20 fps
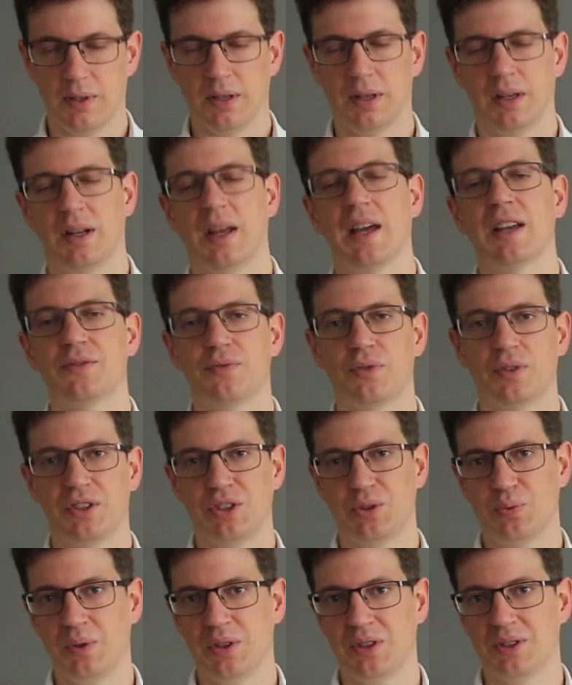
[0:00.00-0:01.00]
And as for
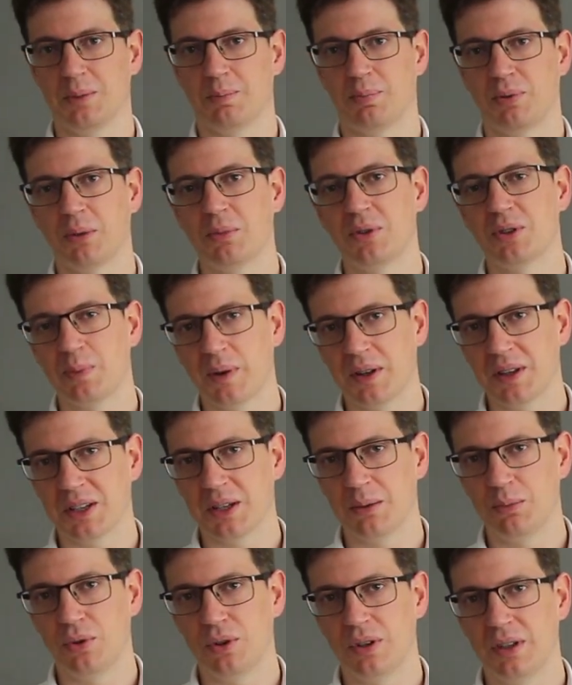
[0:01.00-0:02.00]
this week's deployments by the
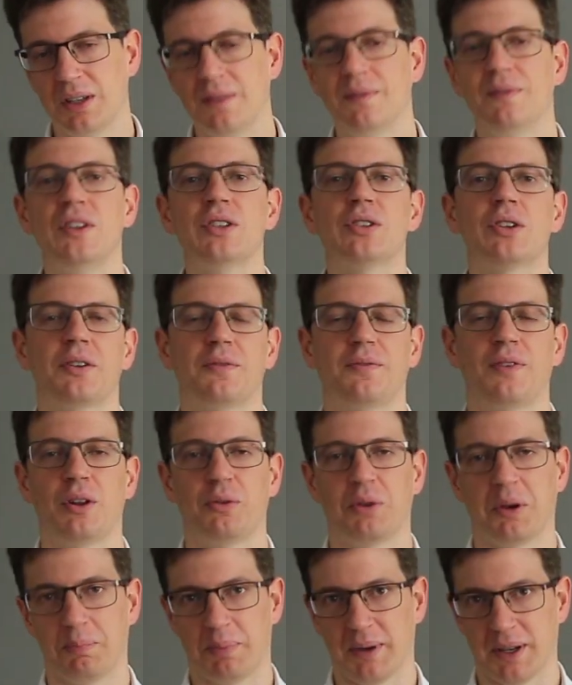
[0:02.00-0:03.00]
community, these are the
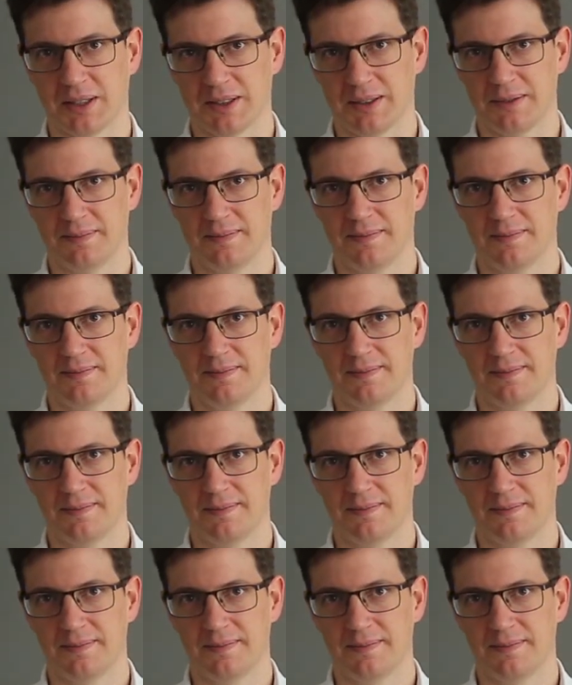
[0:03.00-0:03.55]
following picks.